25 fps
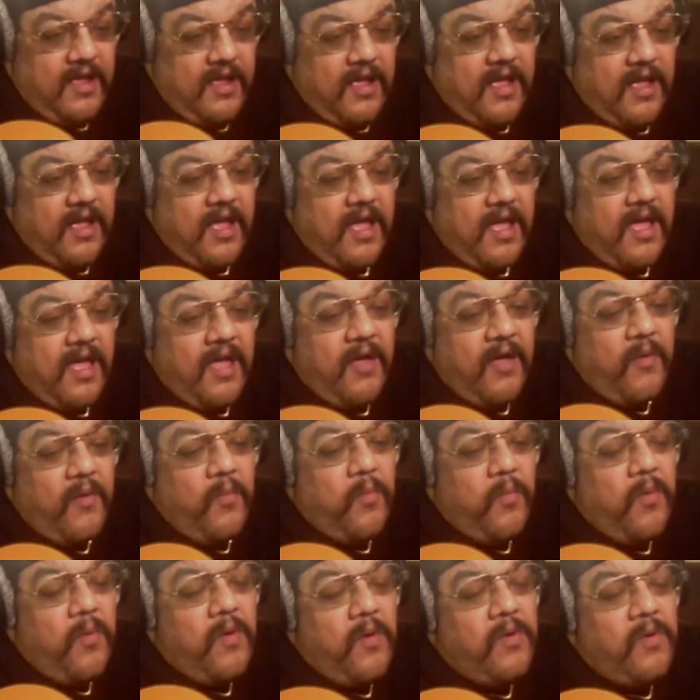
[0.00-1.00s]
I
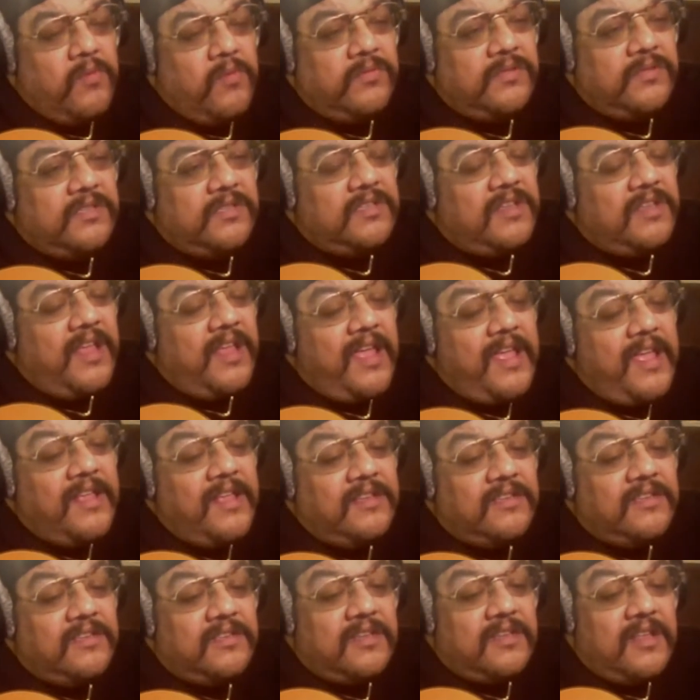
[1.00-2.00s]
won't stay
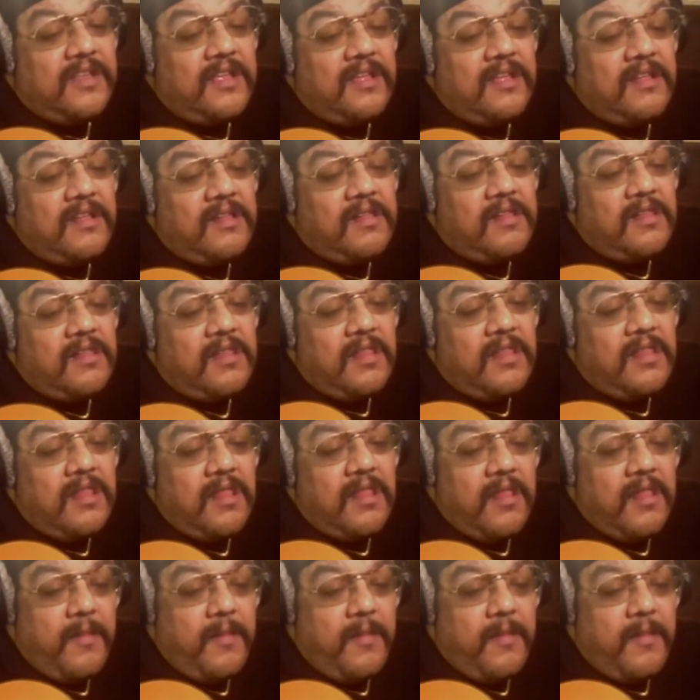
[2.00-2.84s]
still.